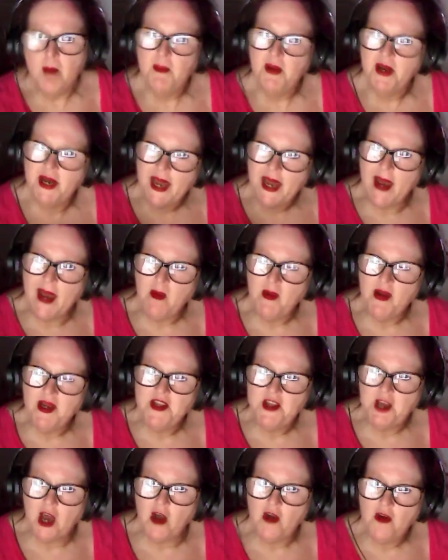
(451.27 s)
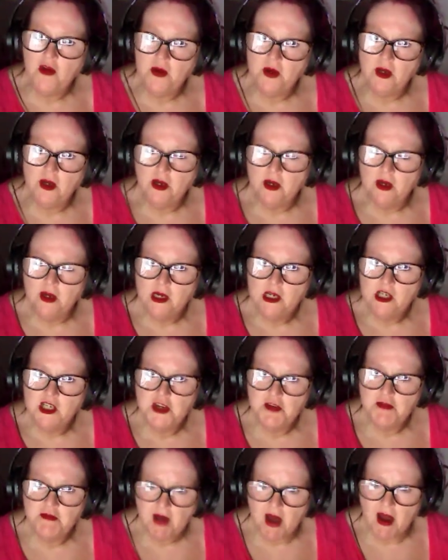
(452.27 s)
But now we don't.
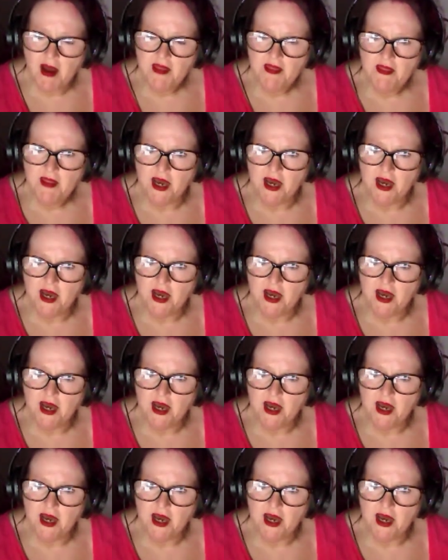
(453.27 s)
Do you find